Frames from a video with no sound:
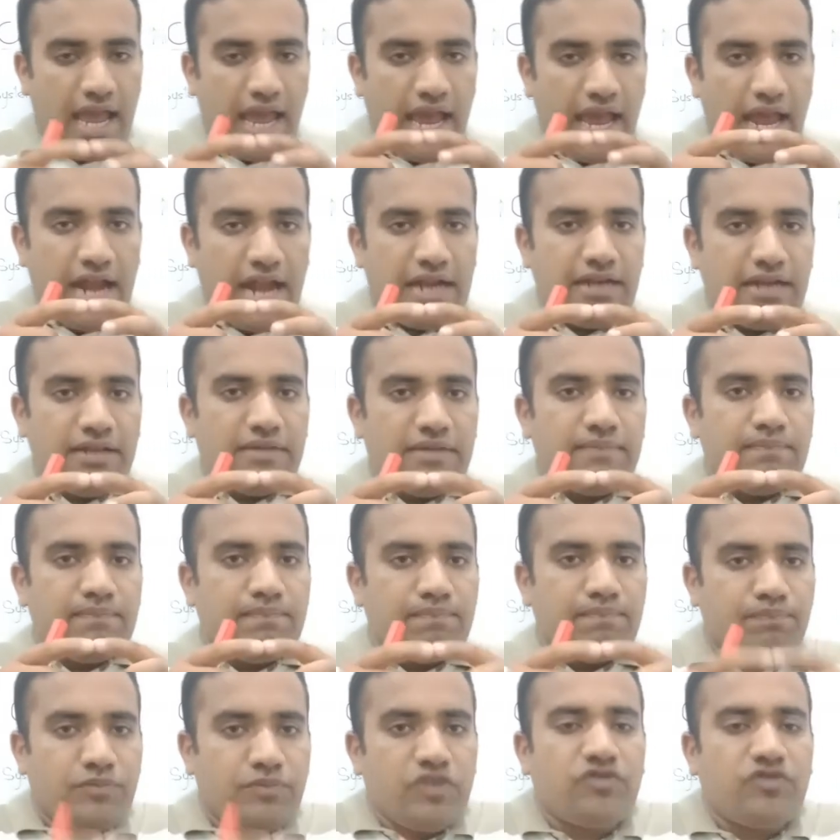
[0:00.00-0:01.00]

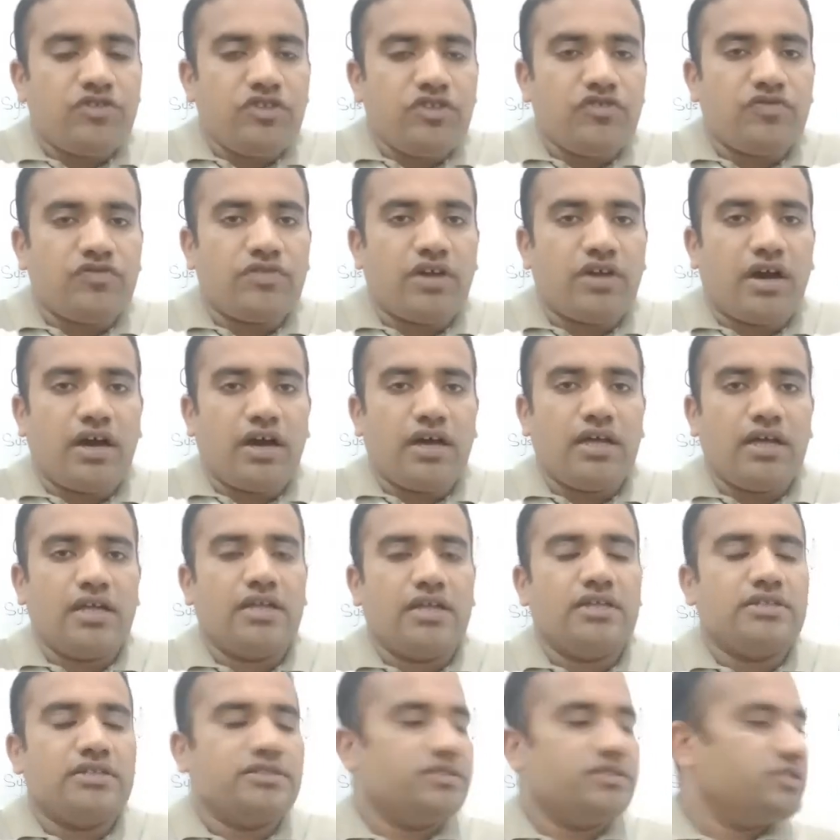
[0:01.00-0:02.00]
And this is the
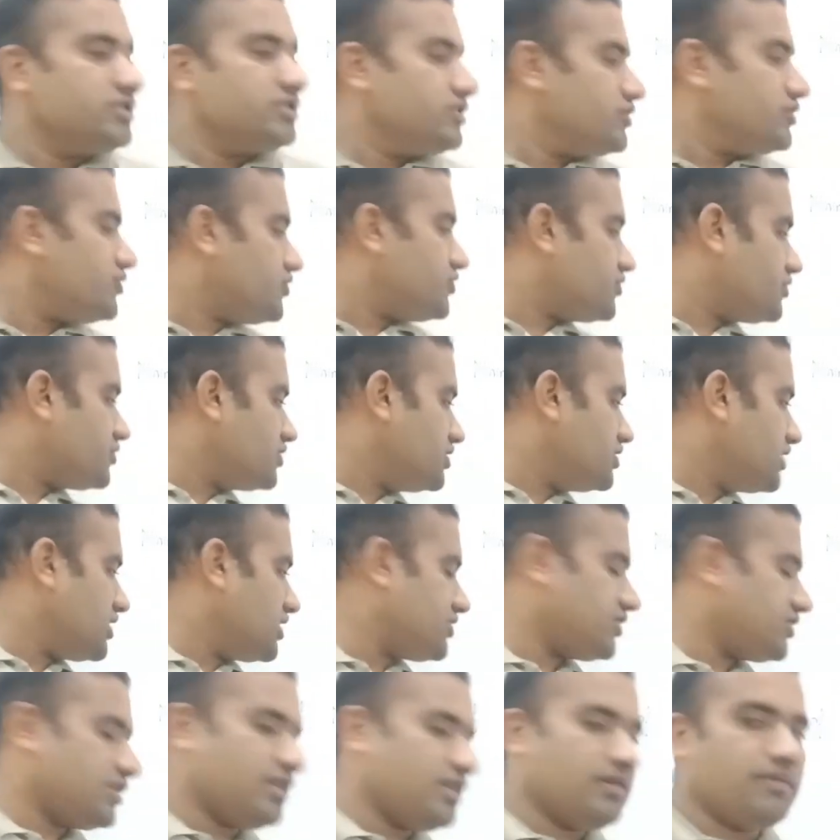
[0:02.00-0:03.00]

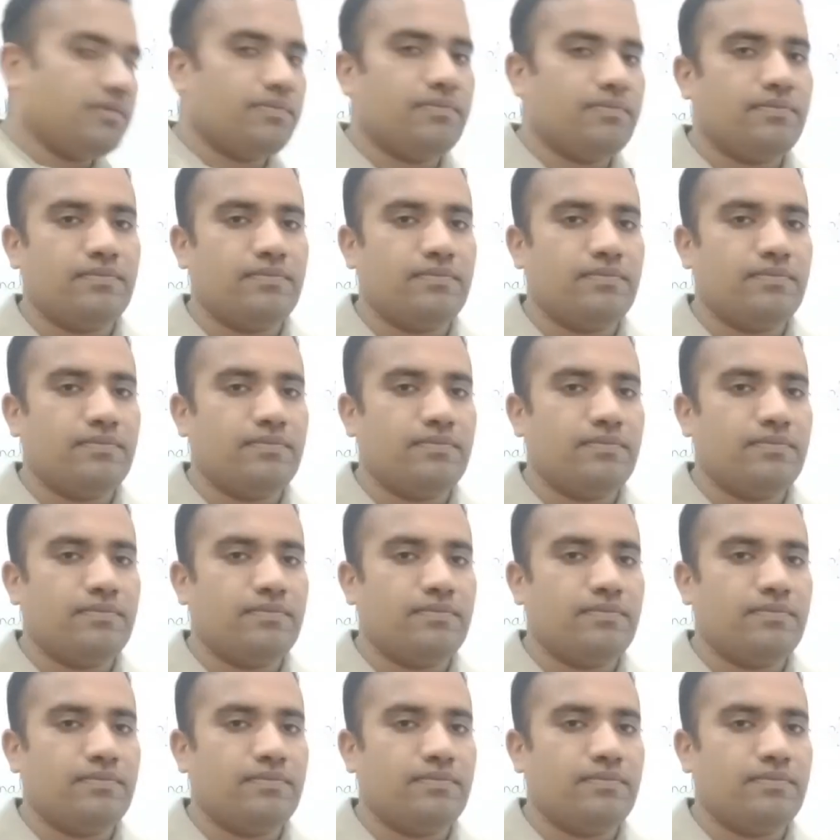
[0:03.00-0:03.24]
CHL.